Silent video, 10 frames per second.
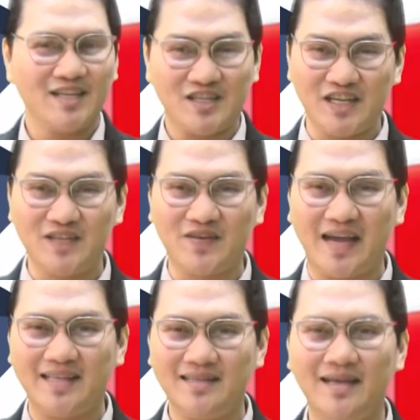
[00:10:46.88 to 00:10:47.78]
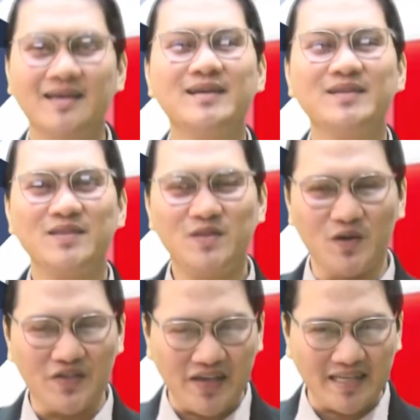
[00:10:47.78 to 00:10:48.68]
Children,
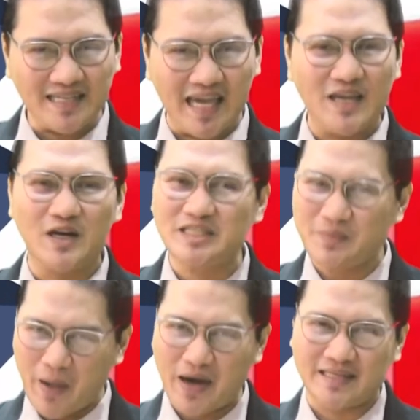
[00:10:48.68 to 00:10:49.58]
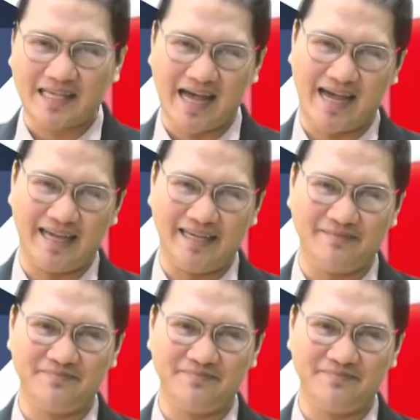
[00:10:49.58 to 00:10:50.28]
do this in your spare time.